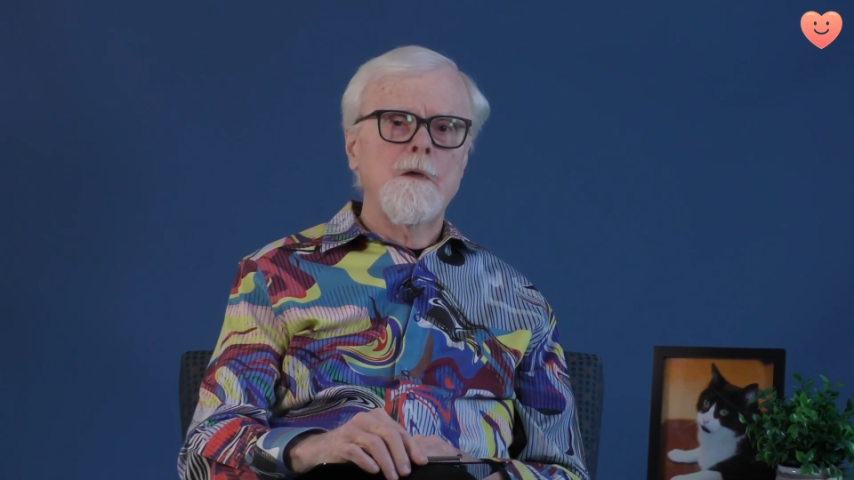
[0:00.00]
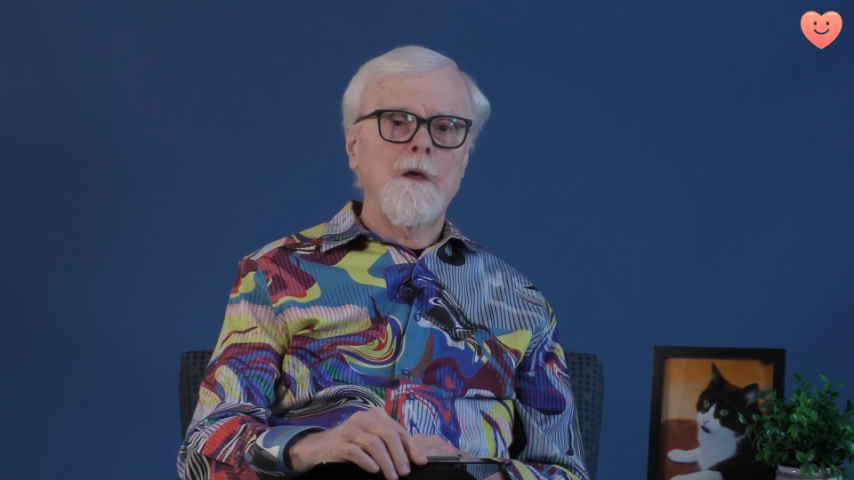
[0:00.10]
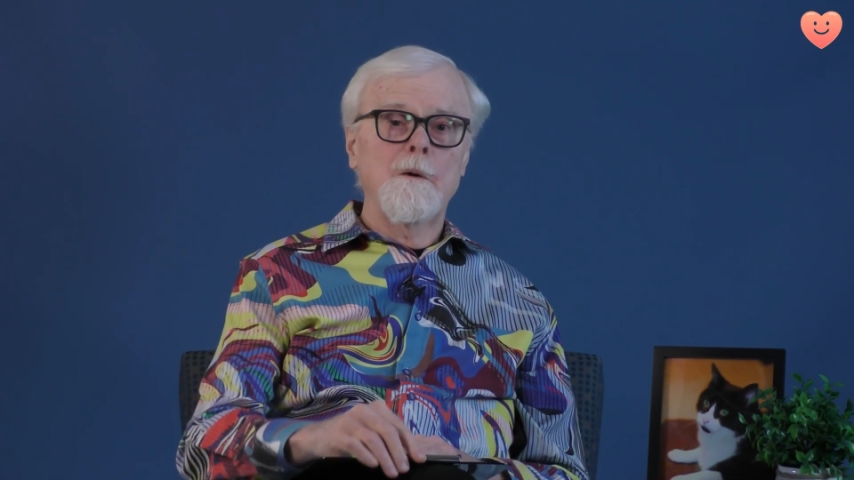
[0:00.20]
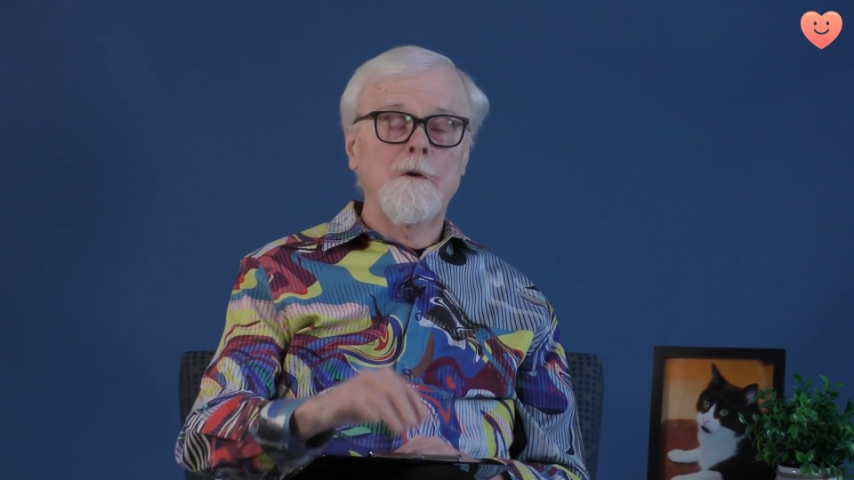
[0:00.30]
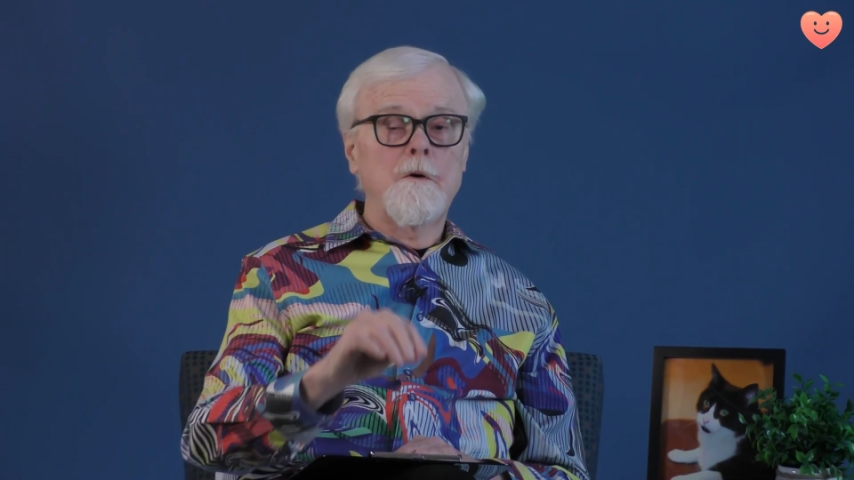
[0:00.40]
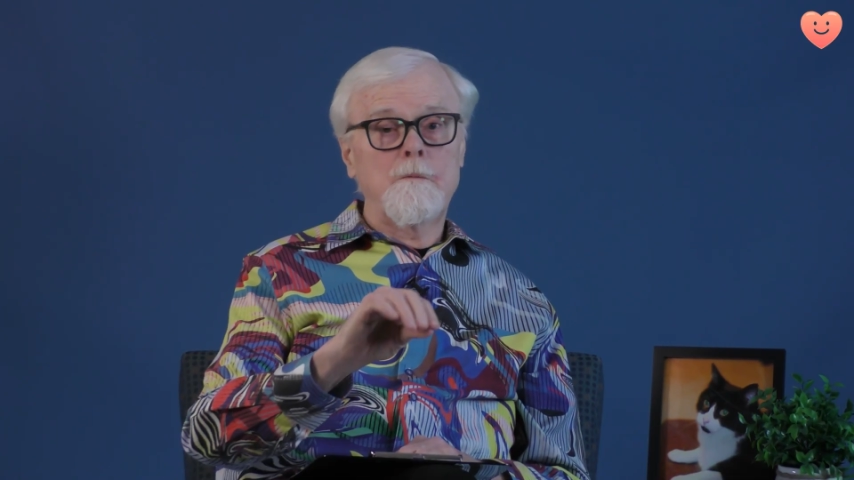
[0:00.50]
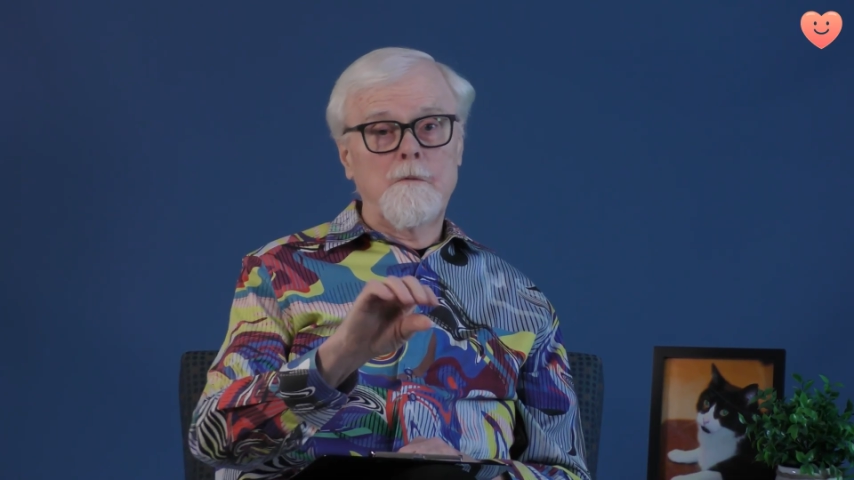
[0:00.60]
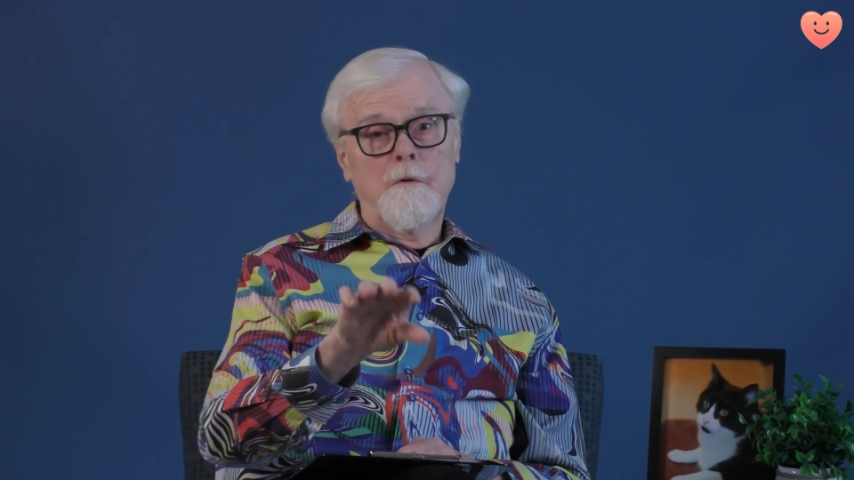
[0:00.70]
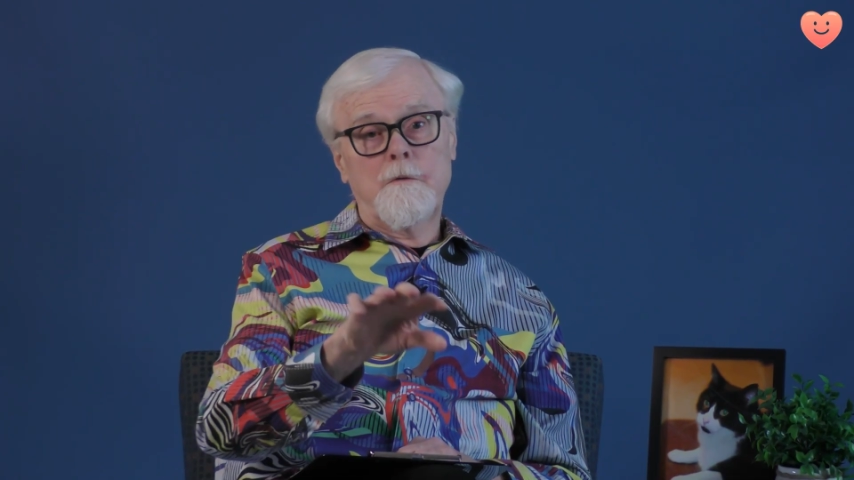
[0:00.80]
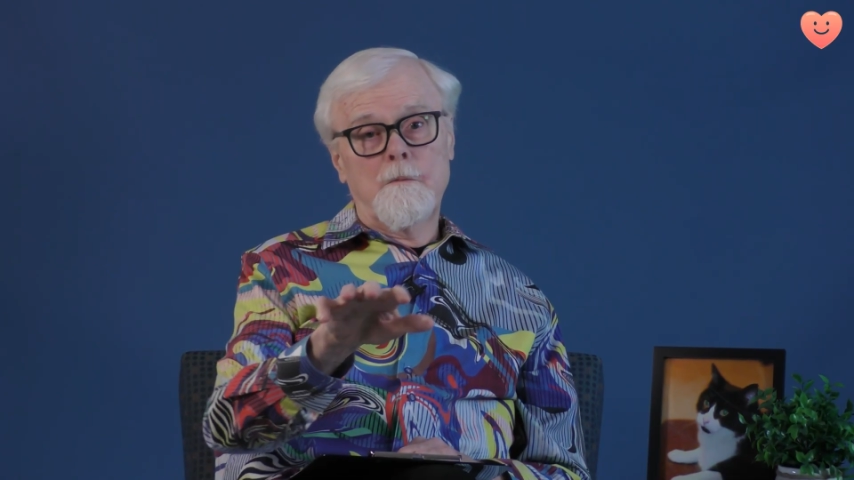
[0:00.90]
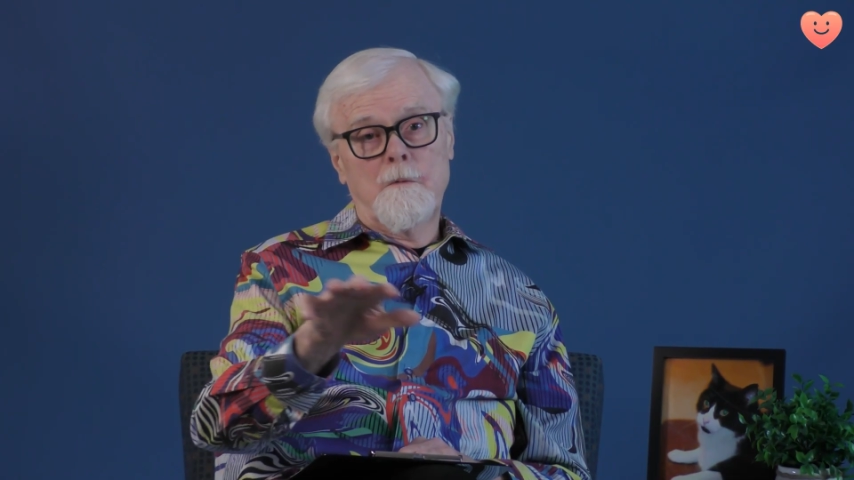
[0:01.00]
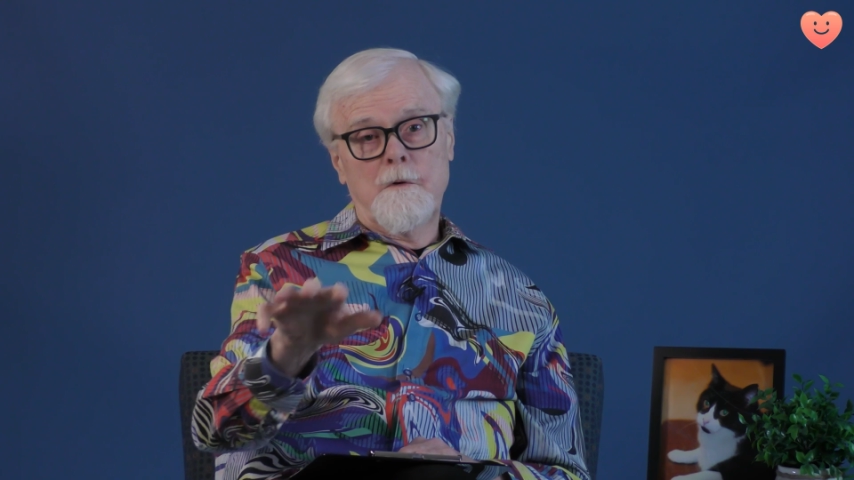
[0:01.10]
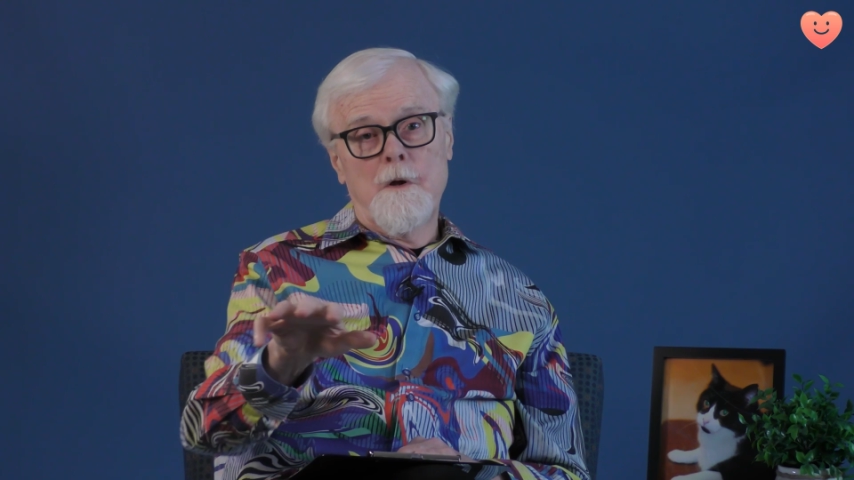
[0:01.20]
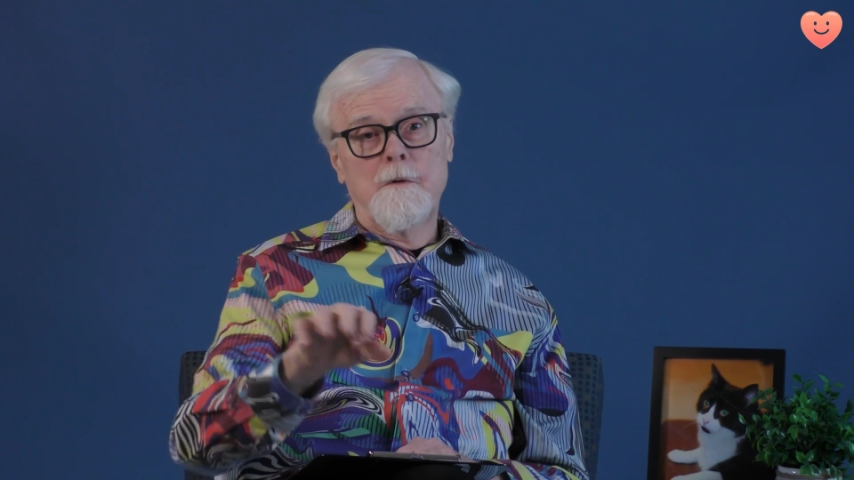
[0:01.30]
and I'm going to just tell